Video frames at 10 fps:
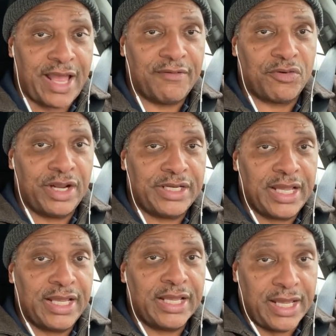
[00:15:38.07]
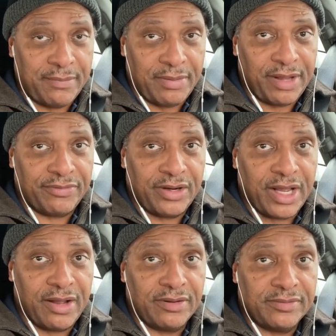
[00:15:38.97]
Have a great day, and bye for
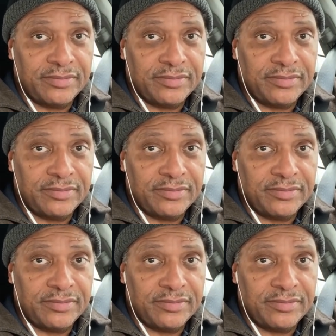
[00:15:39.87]
now.